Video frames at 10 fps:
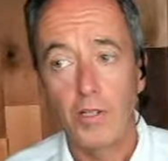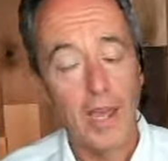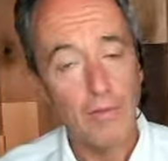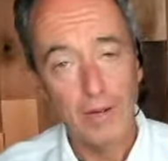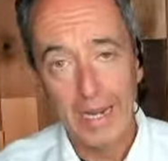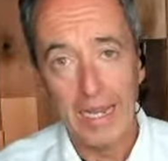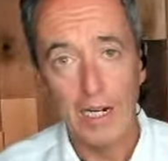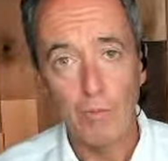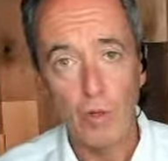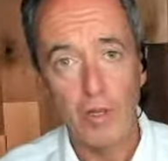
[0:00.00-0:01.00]
to every
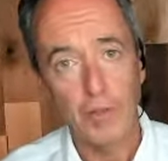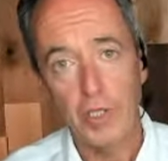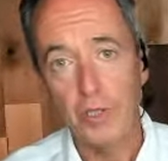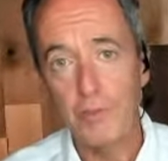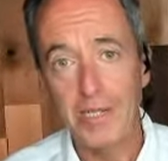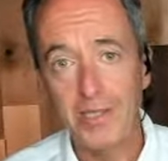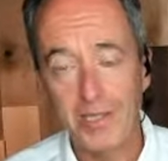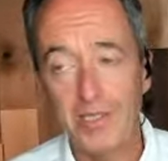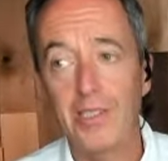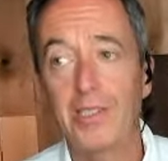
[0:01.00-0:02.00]
animal, every
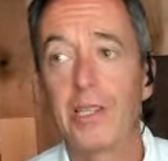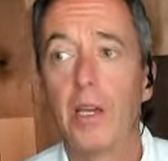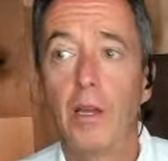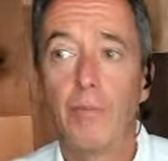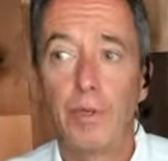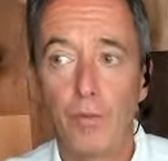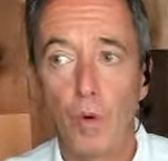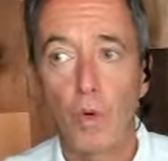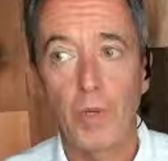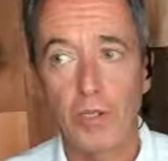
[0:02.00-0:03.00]
species,
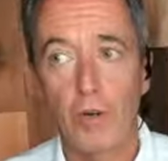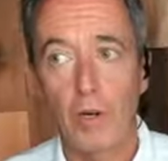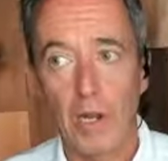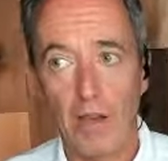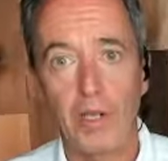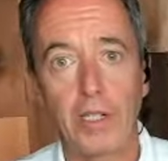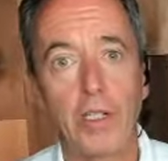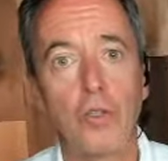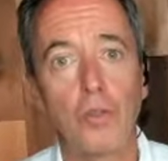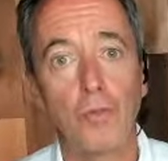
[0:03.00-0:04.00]
before we start having
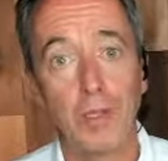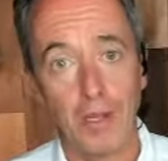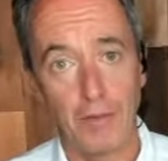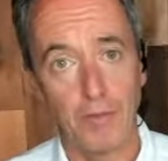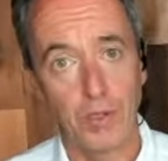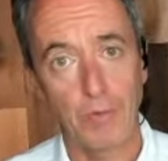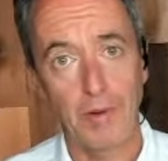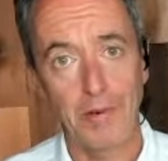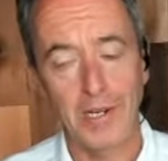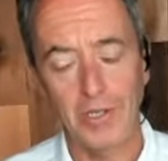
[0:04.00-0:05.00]
these human life
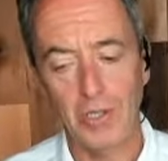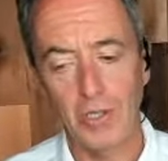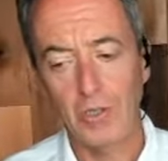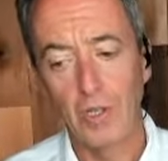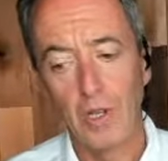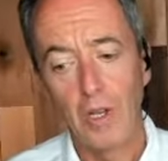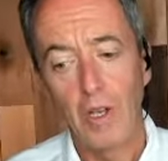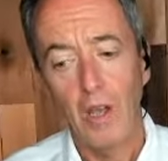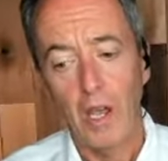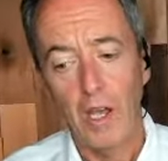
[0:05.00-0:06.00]
experiences.
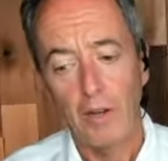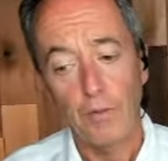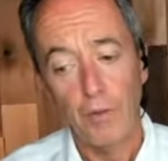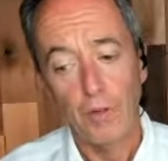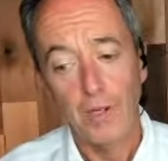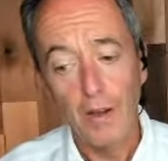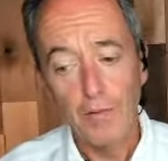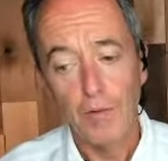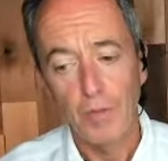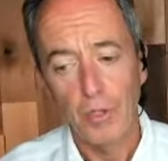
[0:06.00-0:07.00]
And if you're
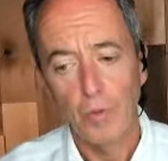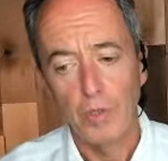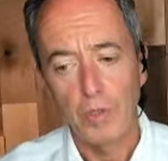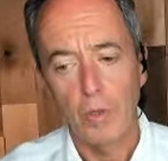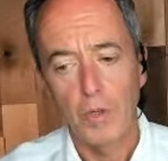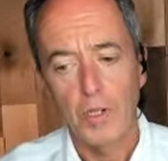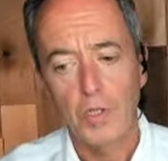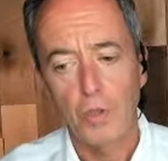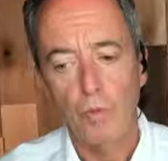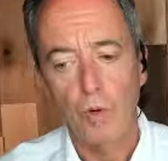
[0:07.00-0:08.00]
not familiar with
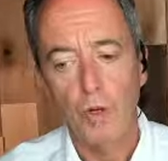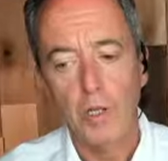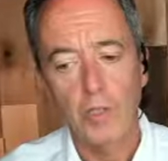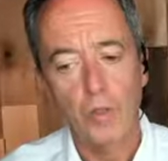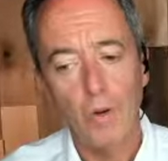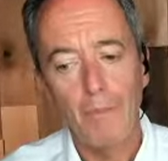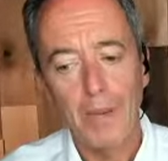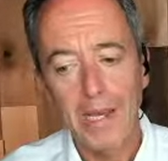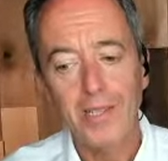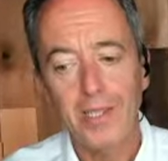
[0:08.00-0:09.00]
Dolores's work, it's all
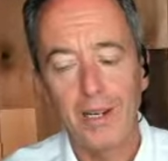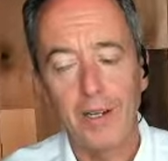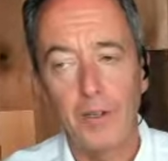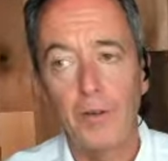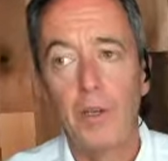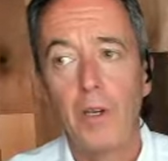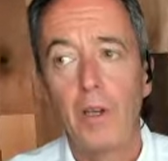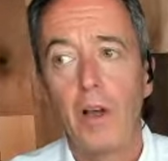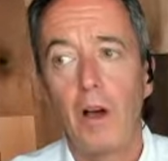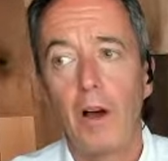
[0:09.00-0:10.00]
based on
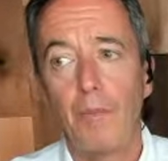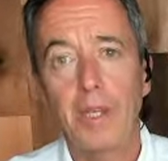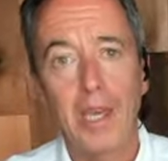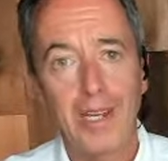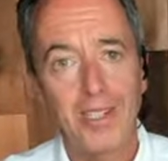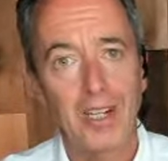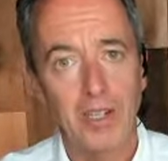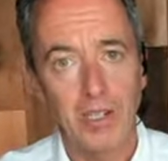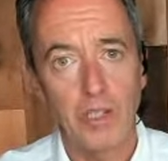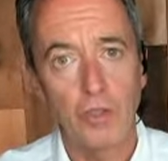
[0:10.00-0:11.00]
case
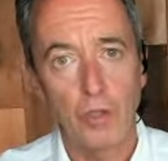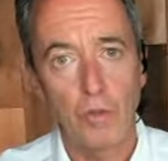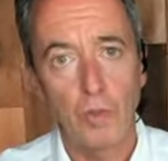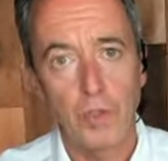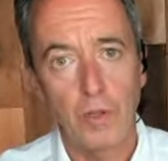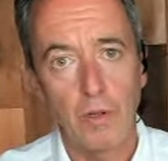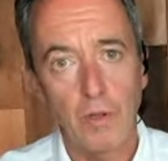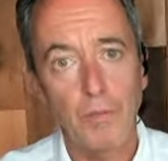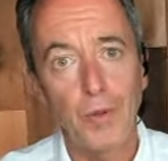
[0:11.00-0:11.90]
studies. She was a